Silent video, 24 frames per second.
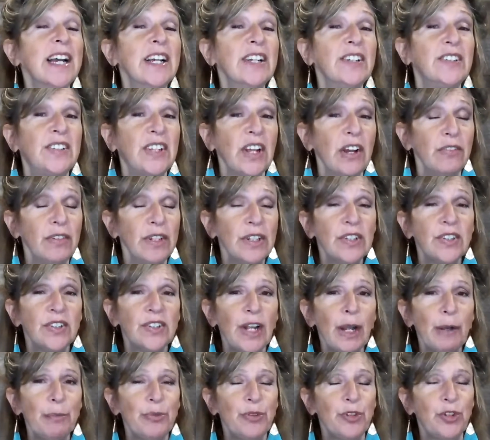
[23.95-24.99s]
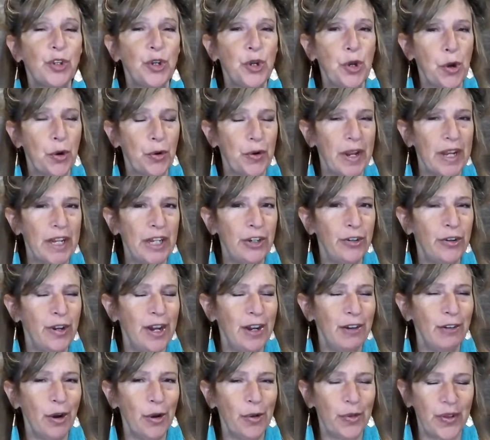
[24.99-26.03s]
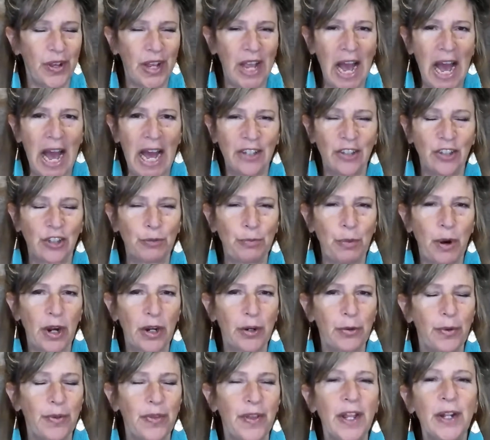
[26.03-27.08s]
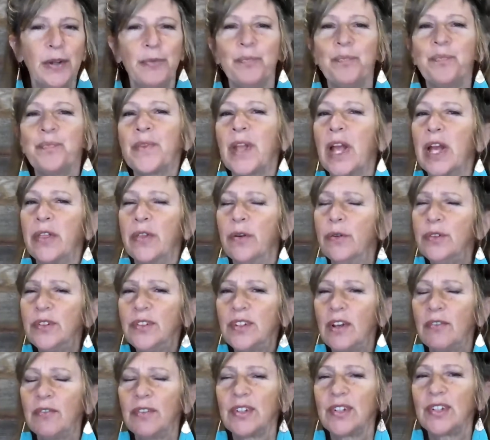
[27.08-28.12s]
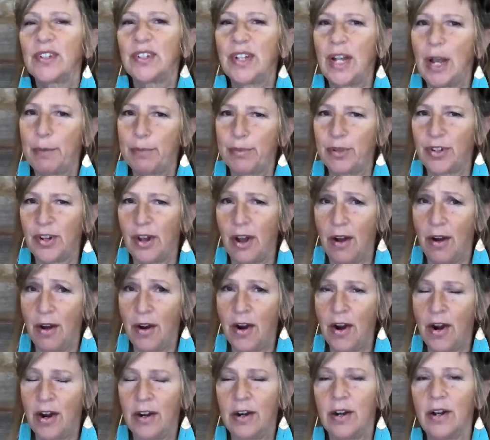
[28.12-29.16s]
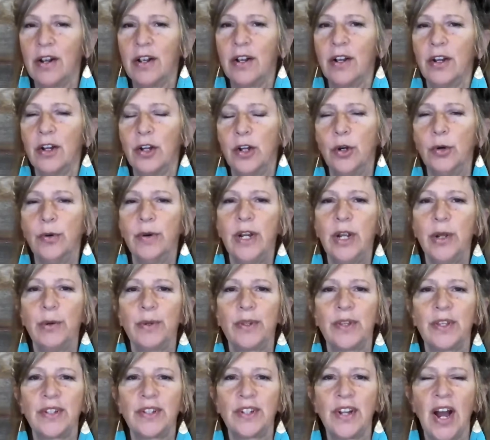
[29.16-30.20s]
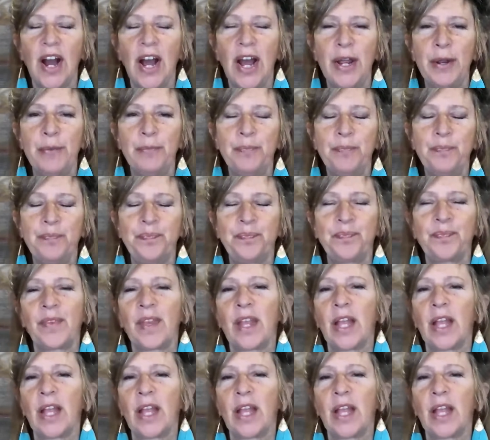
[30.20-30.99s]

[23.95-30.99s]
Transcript: 7 steps to your inner hero, the God spark within. Those 7 steps are: who are you at the time?